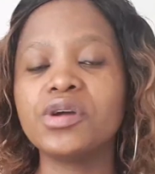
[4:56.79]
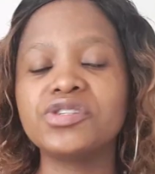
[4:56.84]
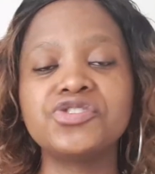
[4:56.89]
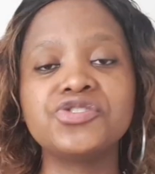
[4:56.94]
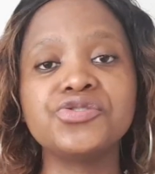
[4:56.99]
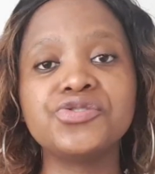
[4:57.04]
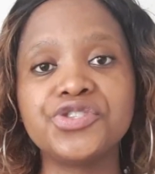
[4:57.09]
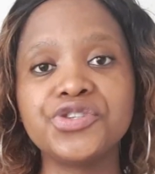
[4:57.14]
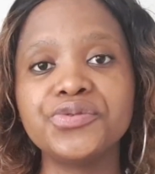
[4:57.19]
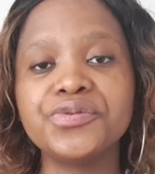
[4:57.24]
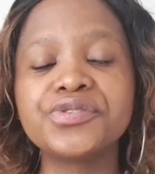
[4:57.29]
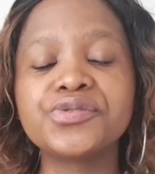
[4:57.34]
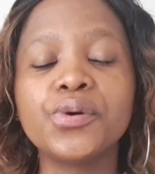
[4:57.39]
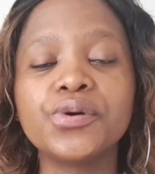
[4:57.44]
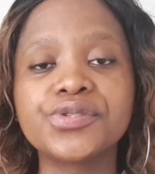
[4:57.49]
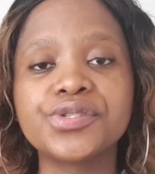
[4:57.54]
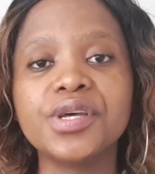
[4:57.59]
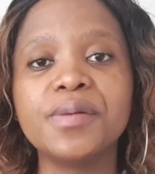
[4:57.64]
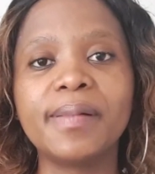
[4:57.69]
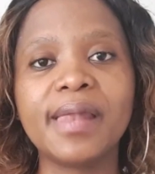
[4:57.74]
What you'll do is
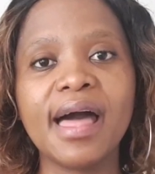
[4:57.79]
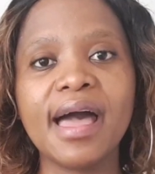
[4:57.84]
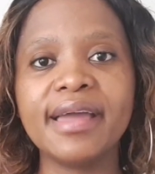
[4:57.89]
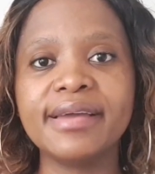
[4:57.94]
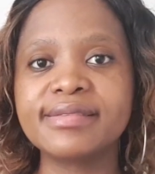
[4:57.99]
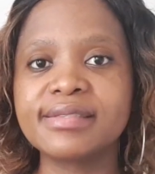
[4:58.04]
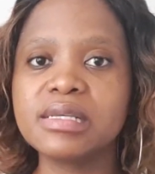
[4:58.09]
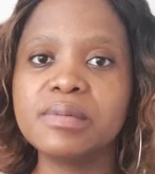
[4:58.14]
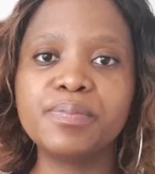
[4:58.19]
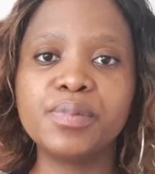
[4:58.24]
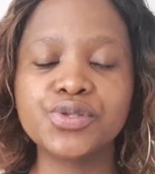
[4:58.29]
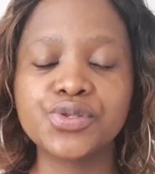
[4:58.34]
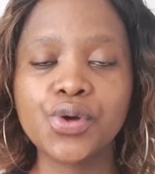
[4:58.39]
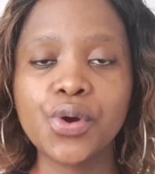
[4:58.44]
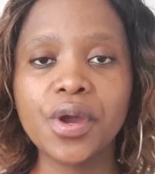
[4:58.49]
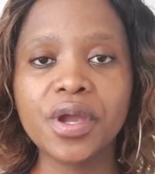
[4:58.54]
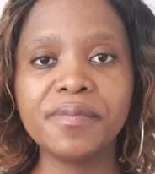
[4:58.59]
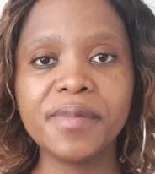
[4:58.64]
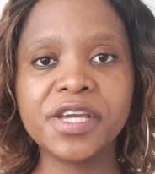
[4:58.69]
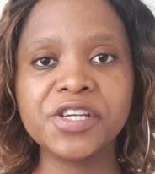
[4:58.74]
also apply a simple
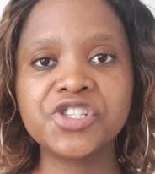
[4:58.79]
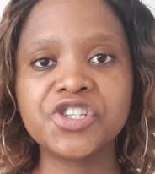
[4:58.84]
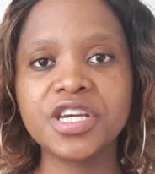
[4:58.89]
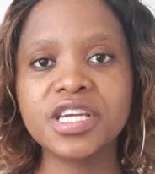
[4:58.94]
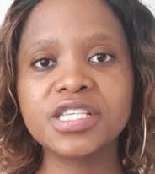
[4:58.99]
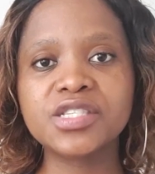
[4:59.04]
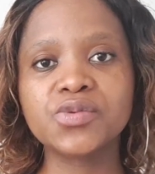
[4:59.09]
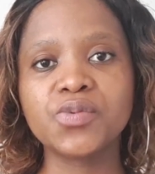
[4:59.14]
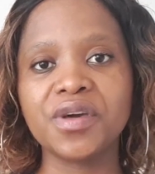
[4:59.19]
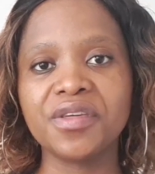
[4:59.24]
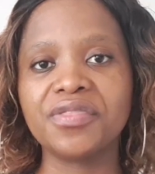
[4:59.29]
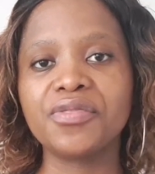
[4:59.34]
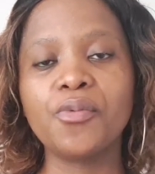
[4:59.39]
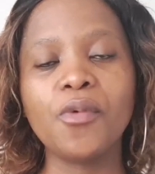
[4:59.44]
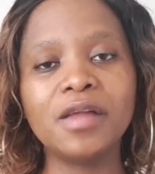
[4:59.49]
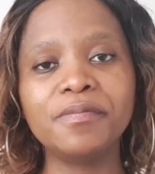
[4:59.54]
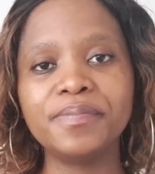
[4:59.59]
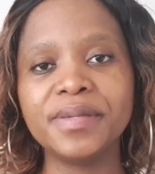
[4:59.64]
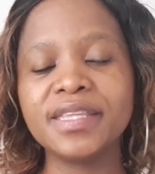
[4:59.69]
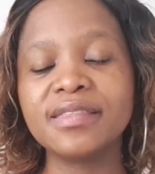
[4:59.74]
scoring matrix with
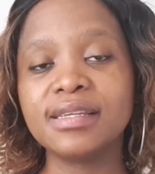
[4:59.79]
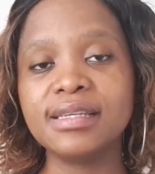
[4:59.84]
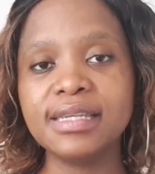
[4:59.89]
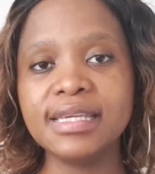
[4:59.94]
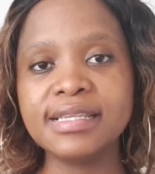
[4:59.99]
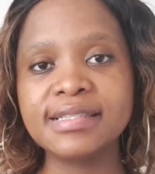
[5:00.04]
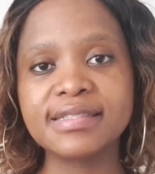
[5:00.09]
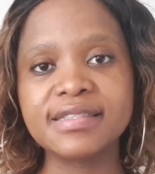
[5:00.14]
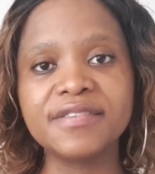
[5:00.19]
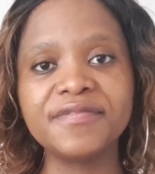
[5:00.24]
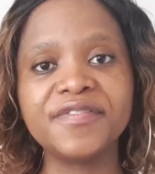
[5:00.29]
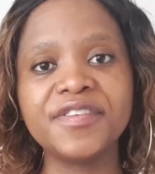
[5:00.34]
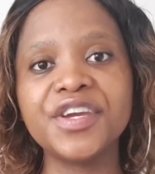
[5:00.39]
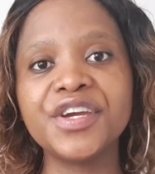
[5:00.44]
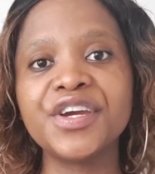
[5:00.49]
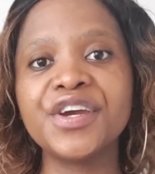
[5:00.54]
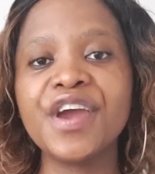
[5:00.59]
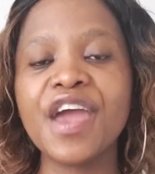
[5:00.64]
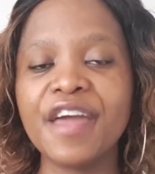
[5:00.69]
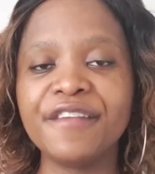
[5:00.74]
one being the least
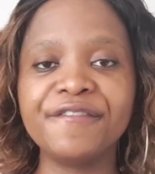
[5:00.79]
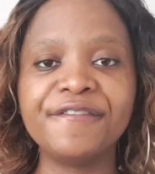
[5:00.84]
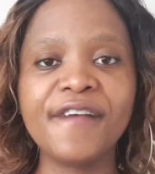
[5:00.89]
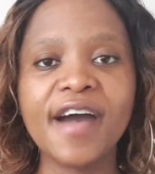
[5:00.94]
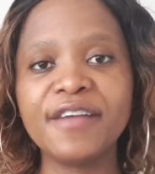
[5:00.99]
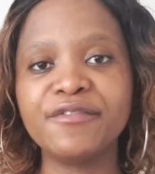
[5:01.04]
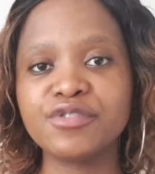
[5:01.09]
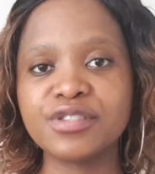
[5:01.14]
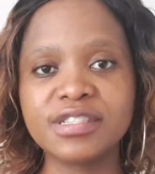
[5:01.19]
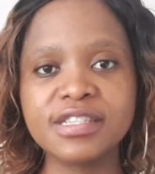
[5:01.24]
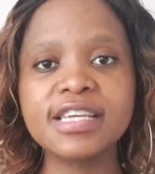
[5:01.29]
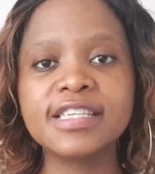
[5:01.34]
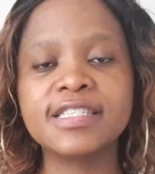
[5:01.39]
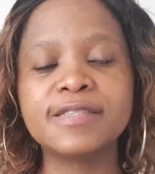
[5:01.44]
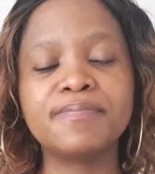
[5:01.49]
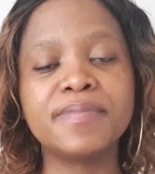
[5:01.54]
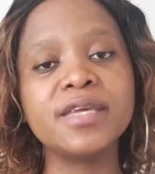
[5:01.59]
severe and five or six